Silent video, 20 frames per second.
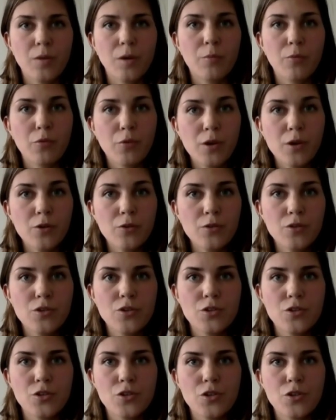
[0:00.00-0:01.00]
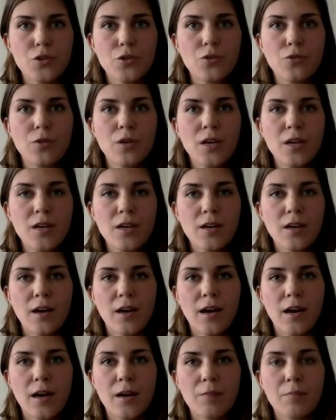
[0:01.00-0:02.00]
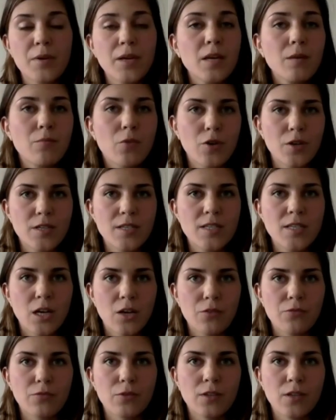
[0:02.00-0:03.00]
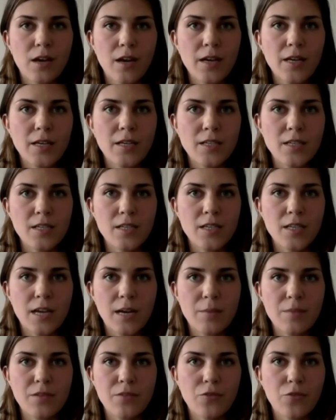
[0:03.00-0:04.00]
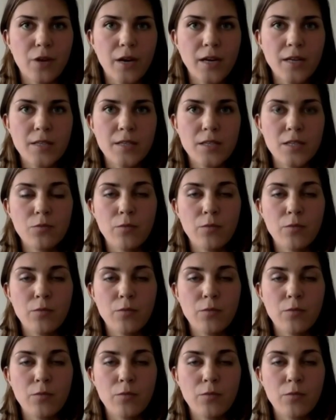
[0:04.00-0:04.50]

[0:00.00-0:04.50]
approach to being more self-reliant in times of crisis.